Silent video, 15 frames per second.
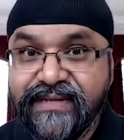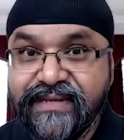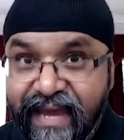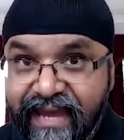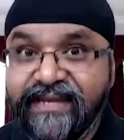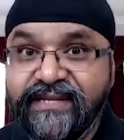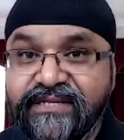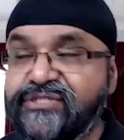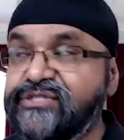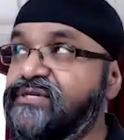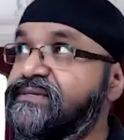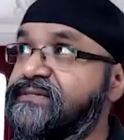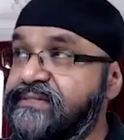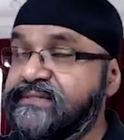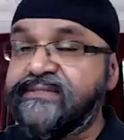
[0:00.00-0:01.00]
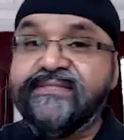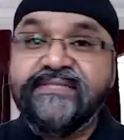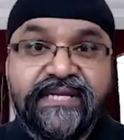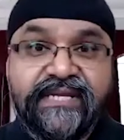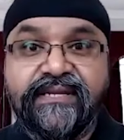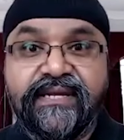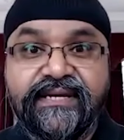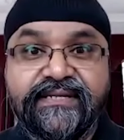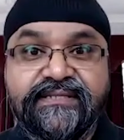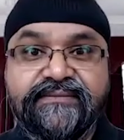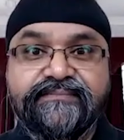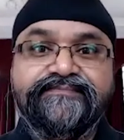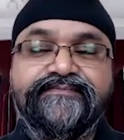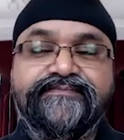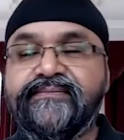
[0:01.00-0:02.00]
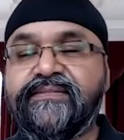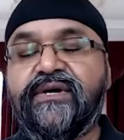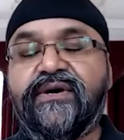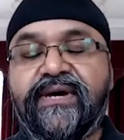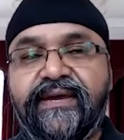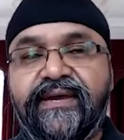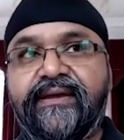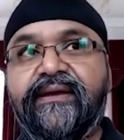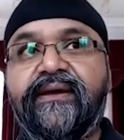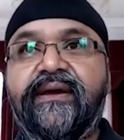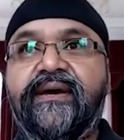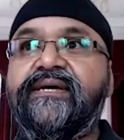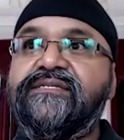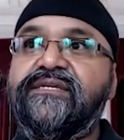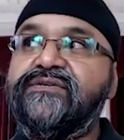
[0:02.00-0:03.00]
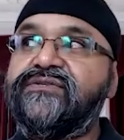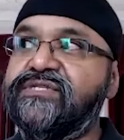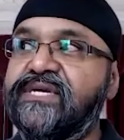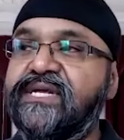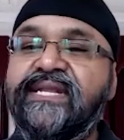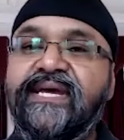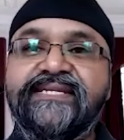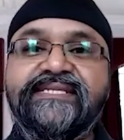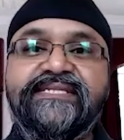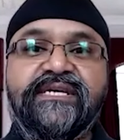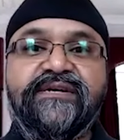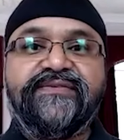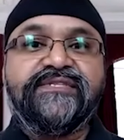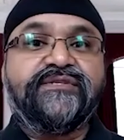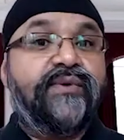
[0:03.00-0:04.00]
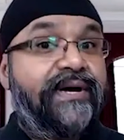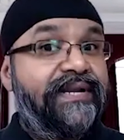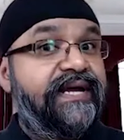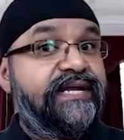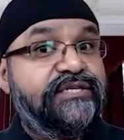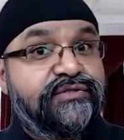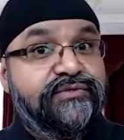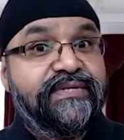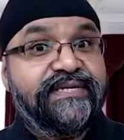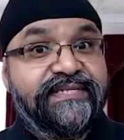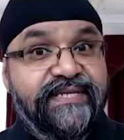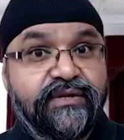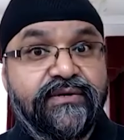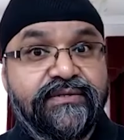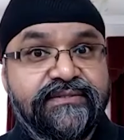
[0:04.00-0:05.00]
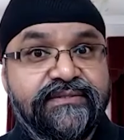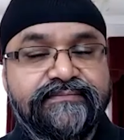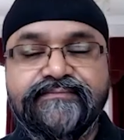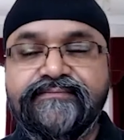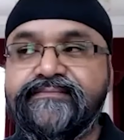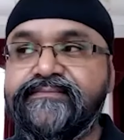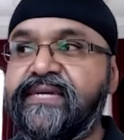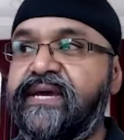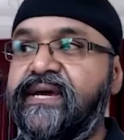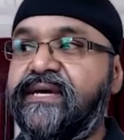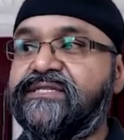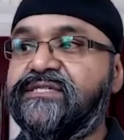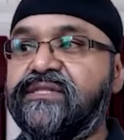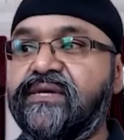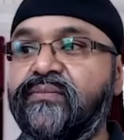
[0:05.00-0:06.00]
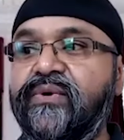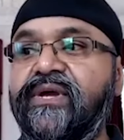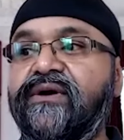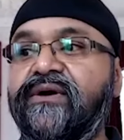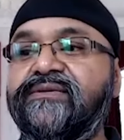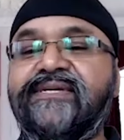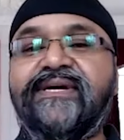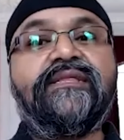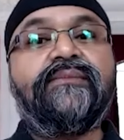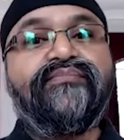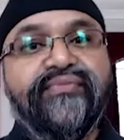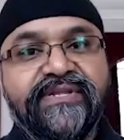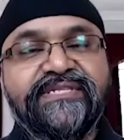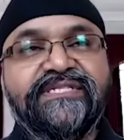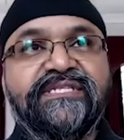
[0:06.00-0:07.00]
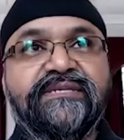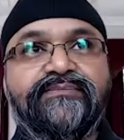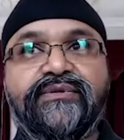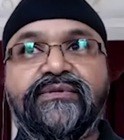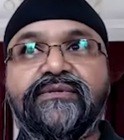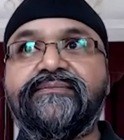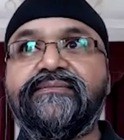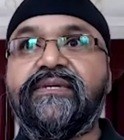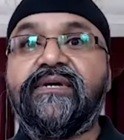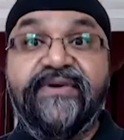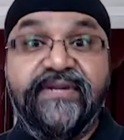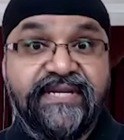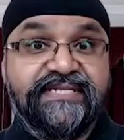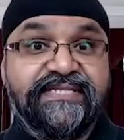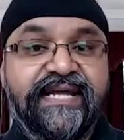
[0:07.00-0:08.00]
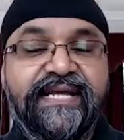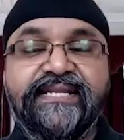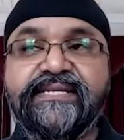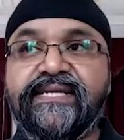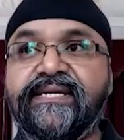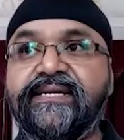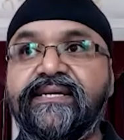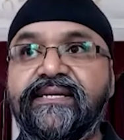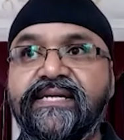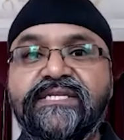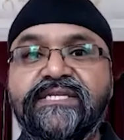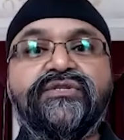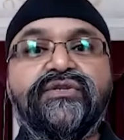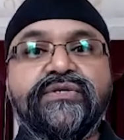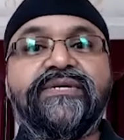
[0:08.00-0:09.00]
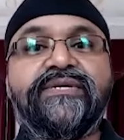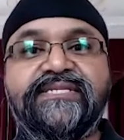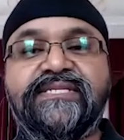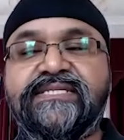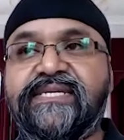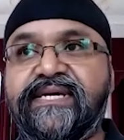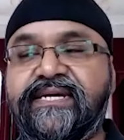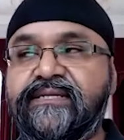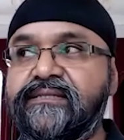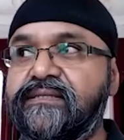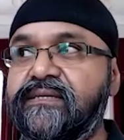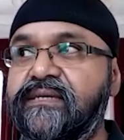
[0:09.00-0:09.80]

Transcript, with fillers: ancient sunlight. Okay, so sunlight itself is quite natural, is it not? So then we go down the principle of understanding. Let's just look at this a second.